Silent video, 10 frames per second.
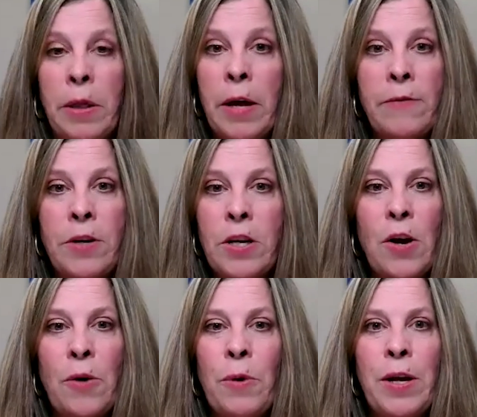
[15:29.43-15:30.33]
I would love to
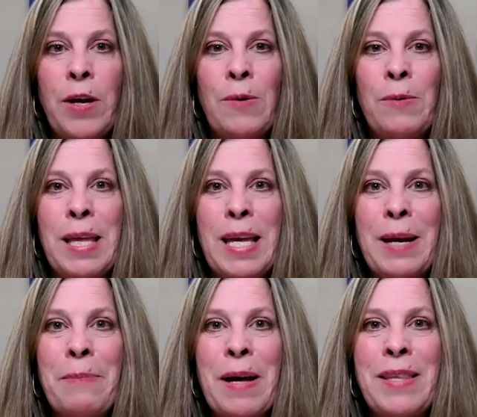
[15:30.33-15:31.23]
know what you
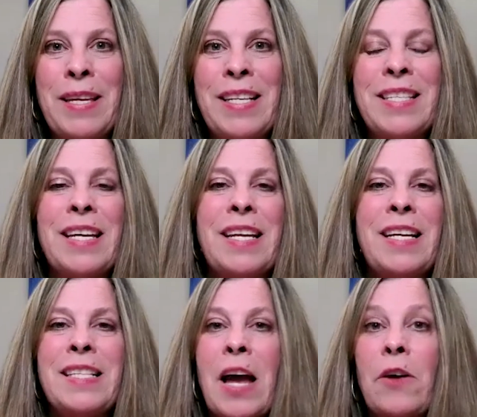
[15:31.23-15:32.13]
think about these
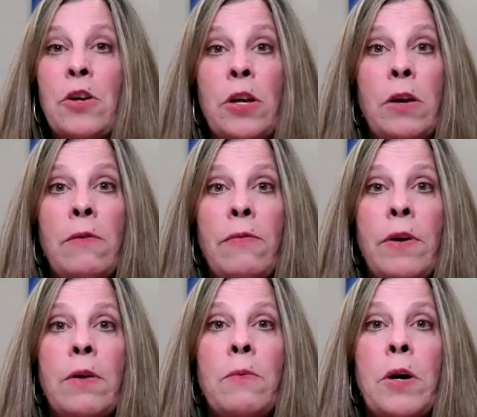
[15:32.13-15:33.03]
cities. How do you
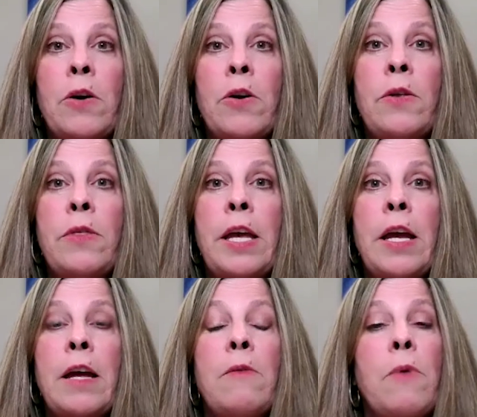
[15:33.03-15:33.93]
feel? What are you
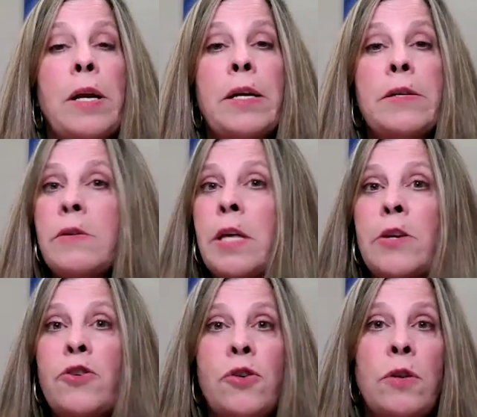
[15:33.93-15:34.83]
thinking? What is it
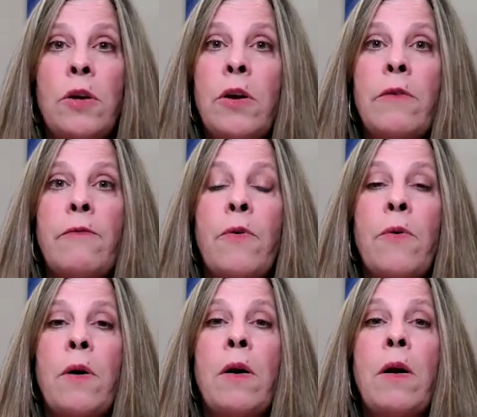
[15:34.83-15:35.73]
that you're looking
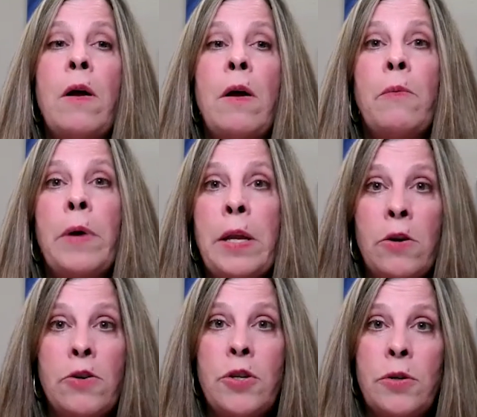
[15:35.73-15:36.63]
for when
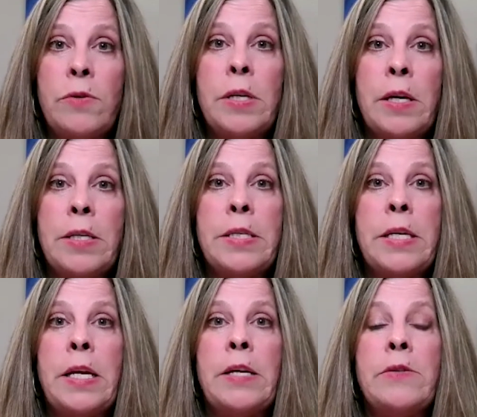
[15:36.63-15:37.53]
you're choosing a
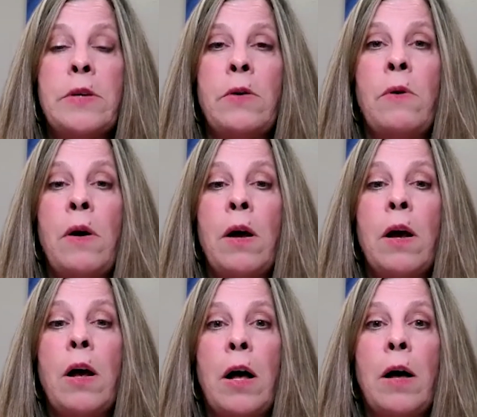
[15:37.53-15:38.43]
city? So
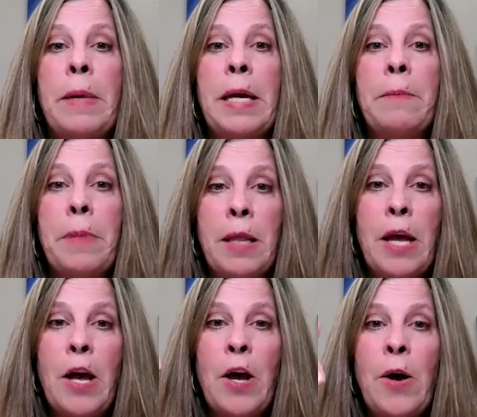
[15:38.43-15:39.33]
comment
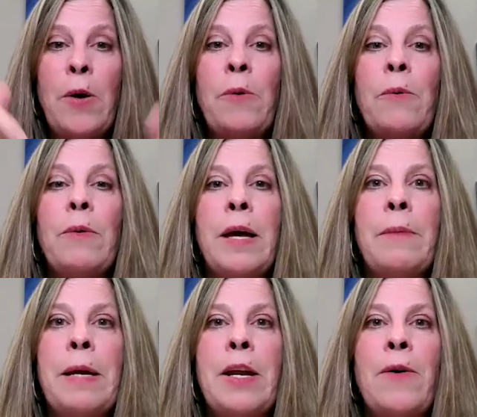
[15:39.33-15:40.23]
below.
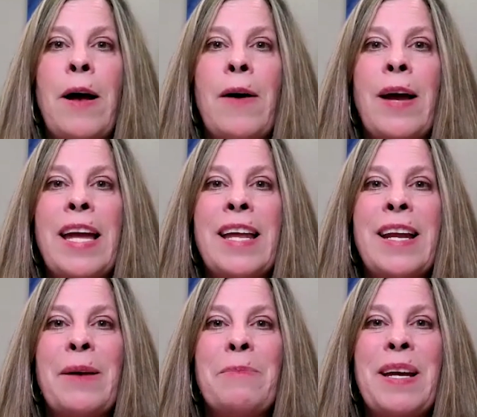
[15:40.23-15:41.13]
Let me know how I
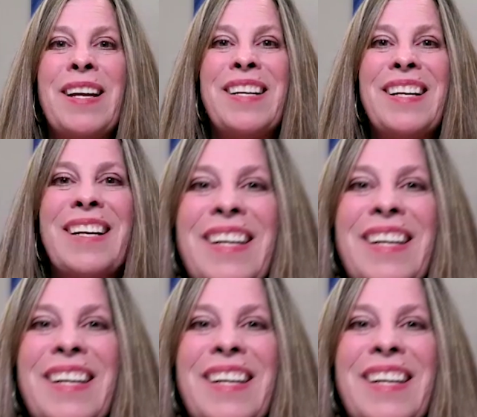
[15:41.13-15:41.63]
can help you.